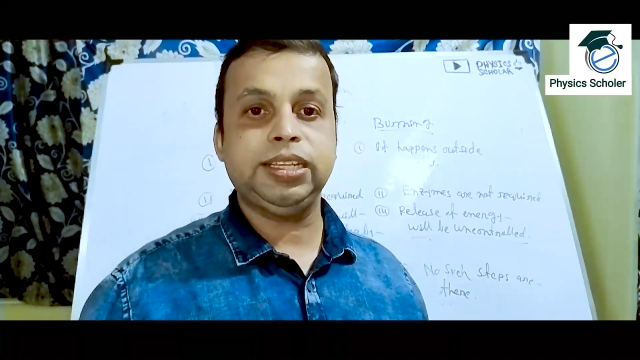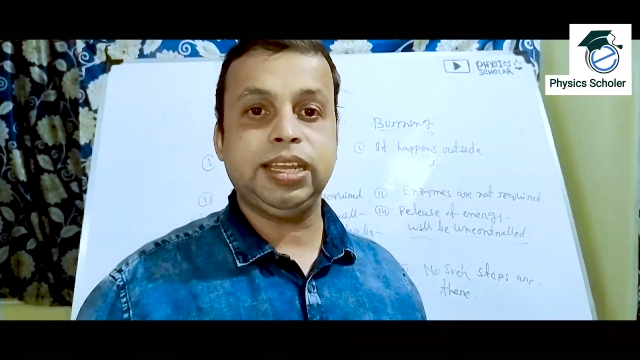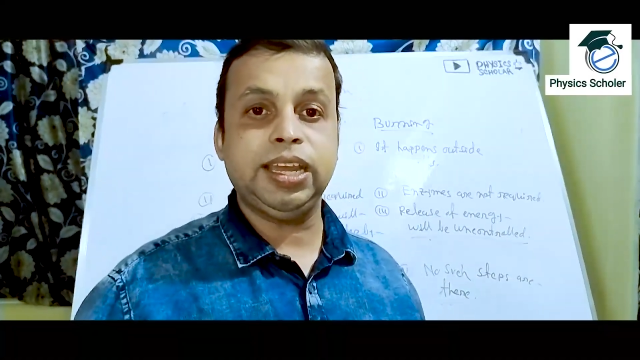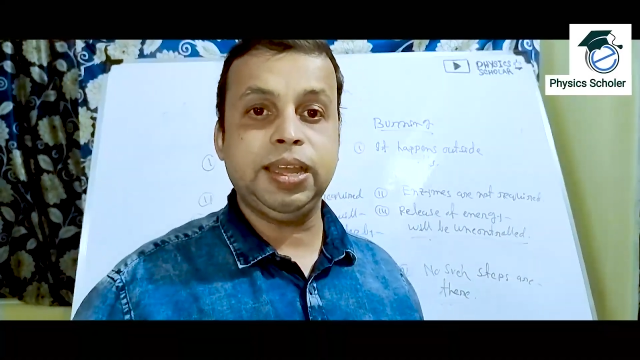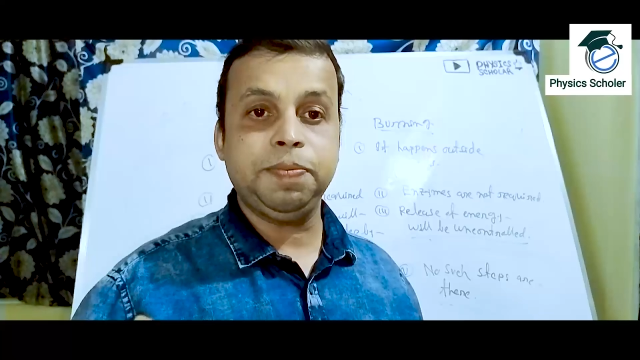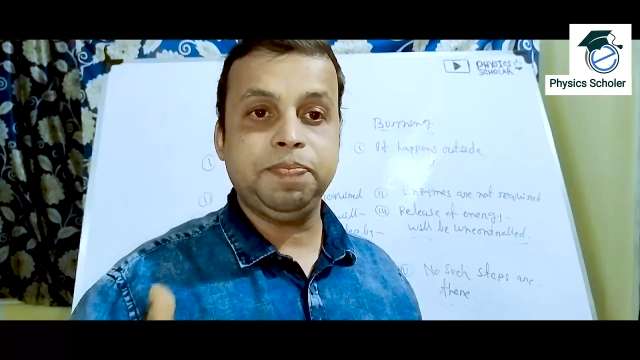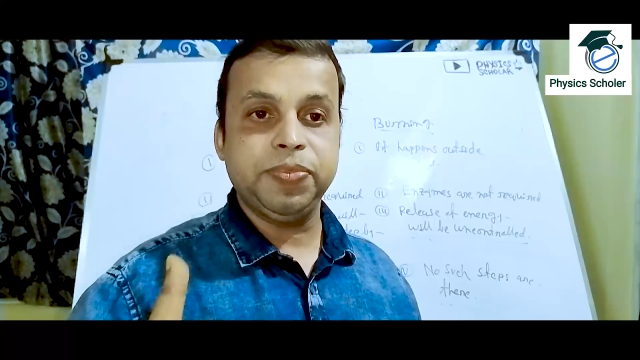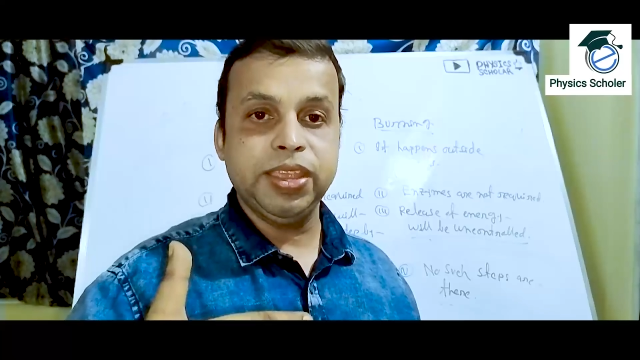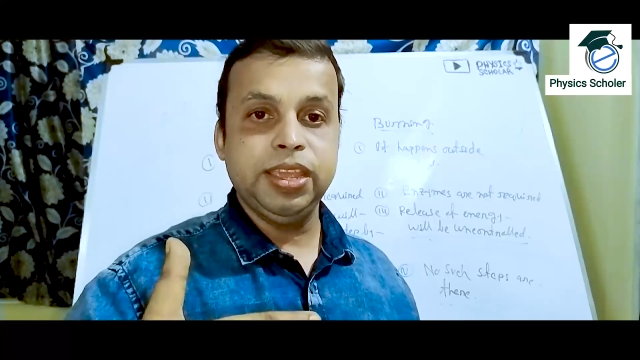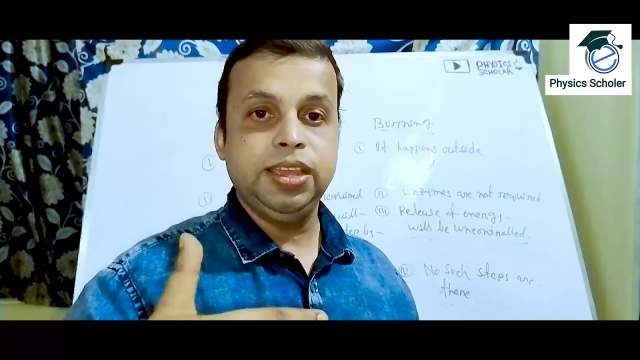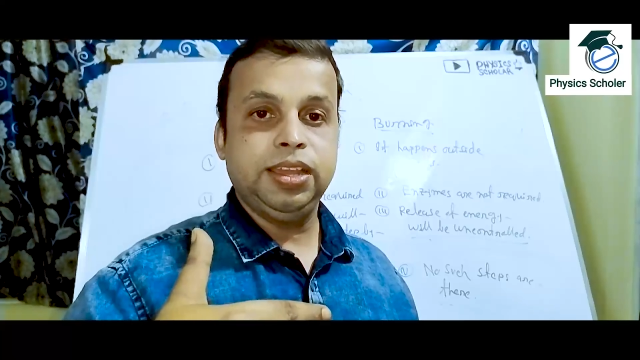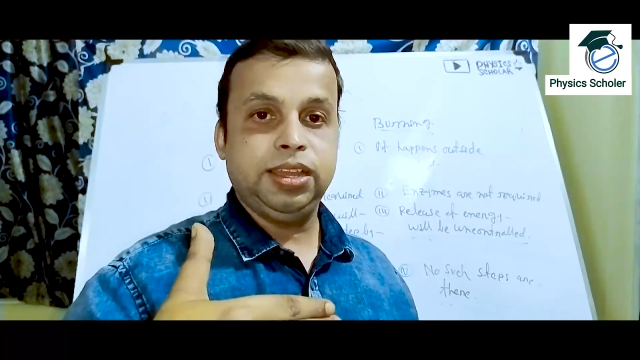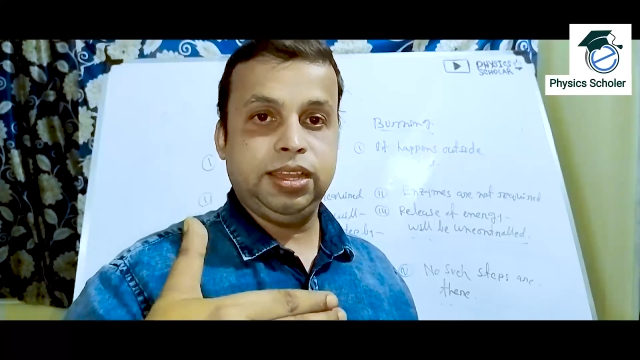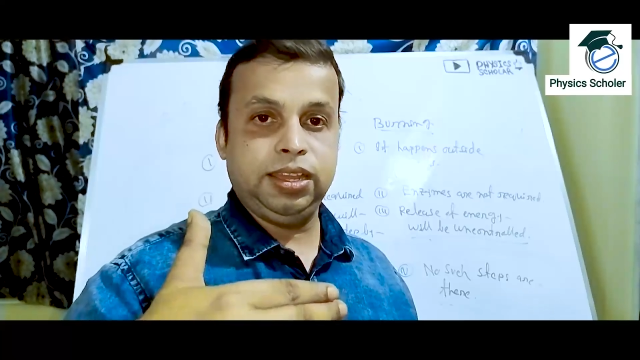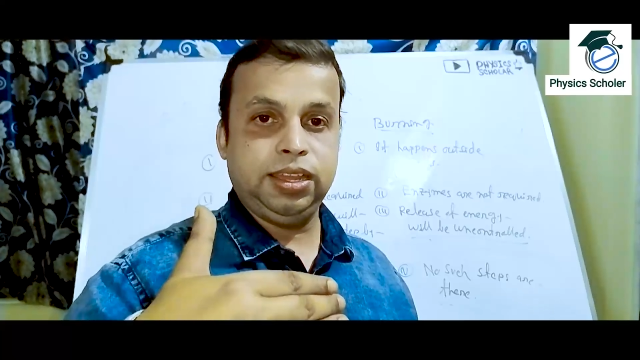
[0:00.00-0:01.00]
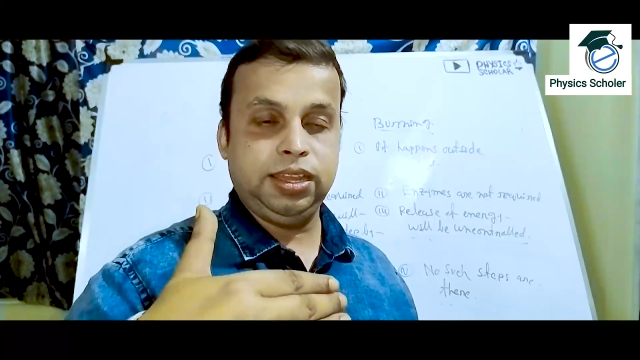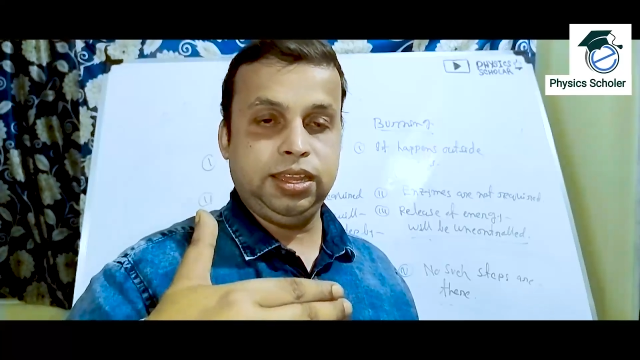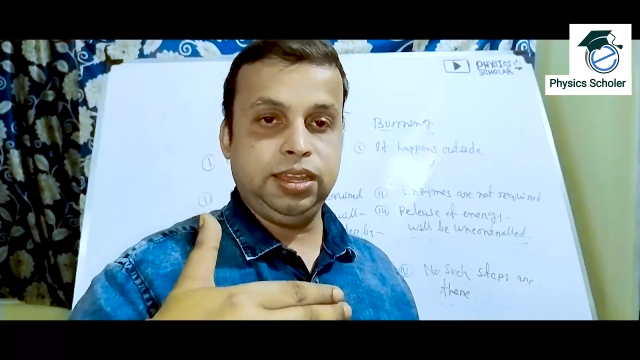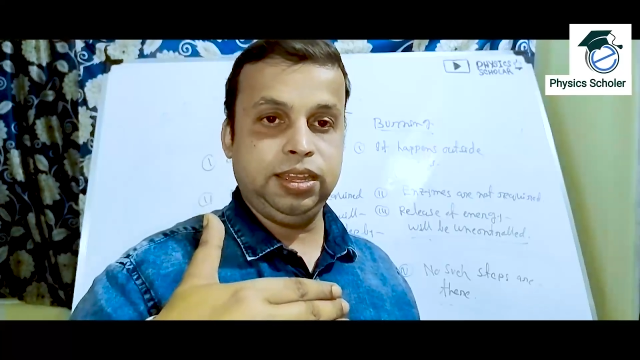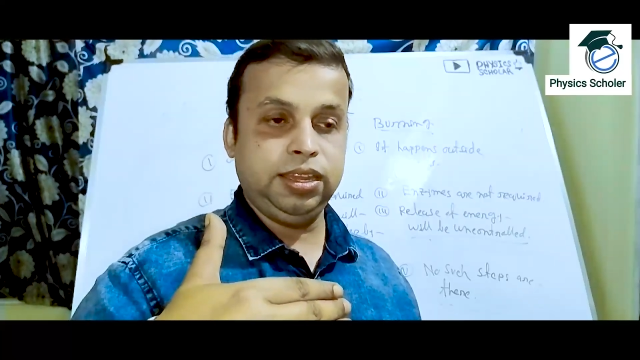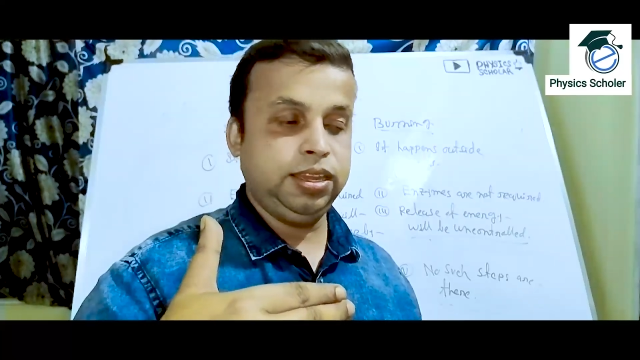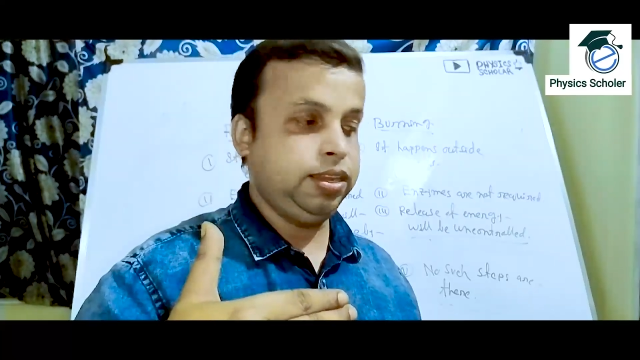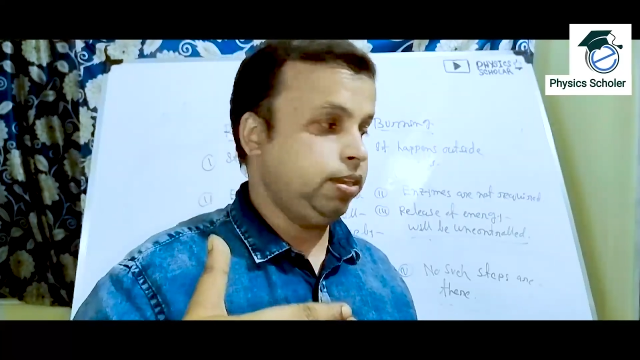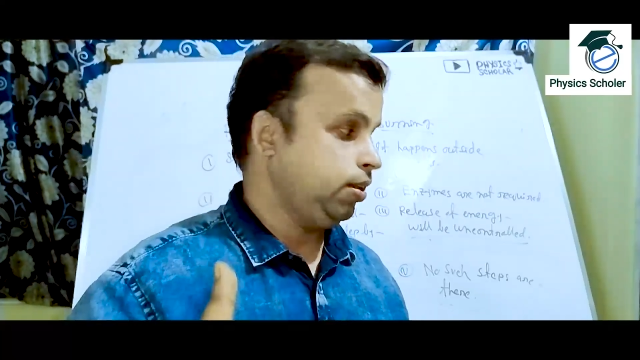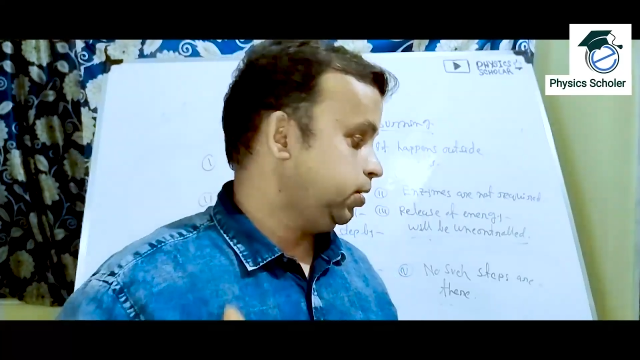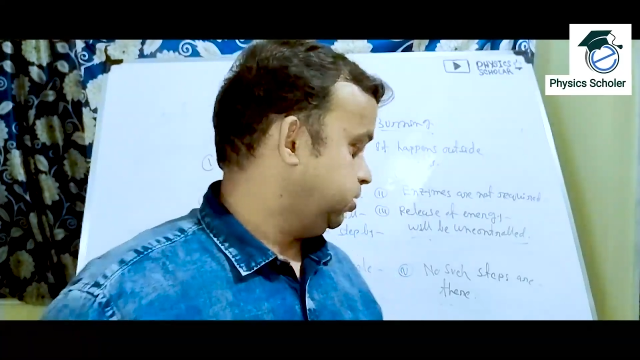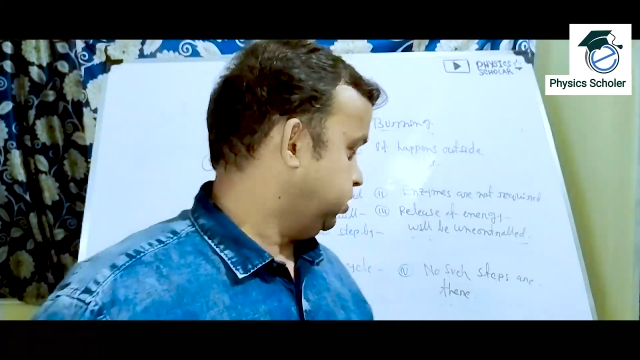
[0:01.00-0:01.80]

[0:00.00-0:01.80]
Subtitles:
the